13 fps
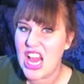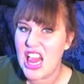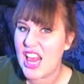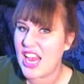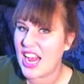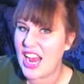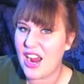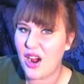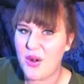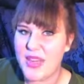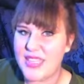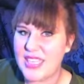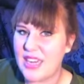Like I
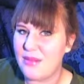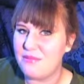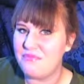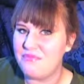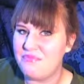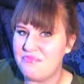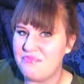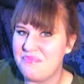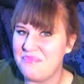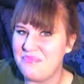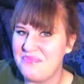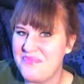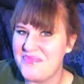always am.
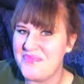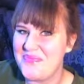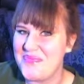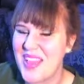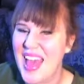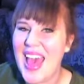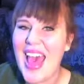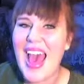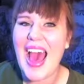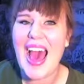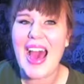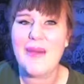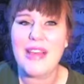
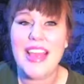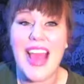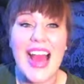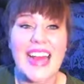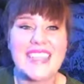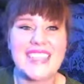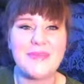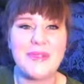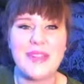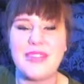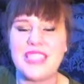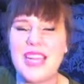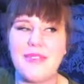Uh, but yeah, I just
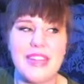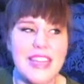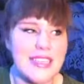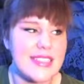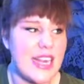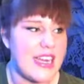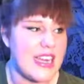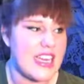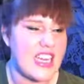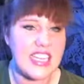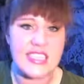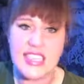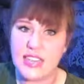pretty much get really
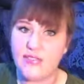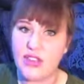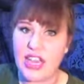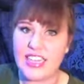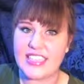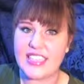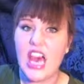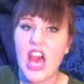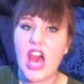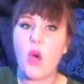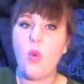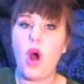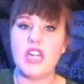excited. It's like if you guys
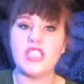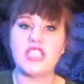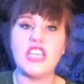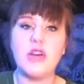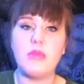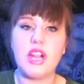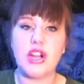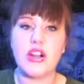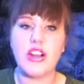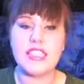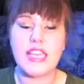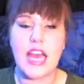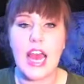watch Gilmore
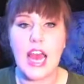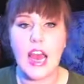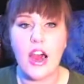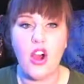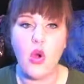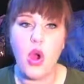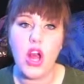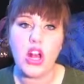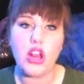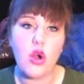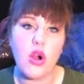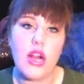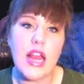Girls, how
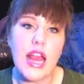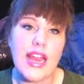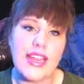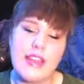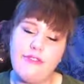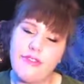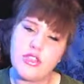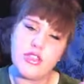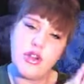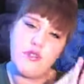Lorelai in the first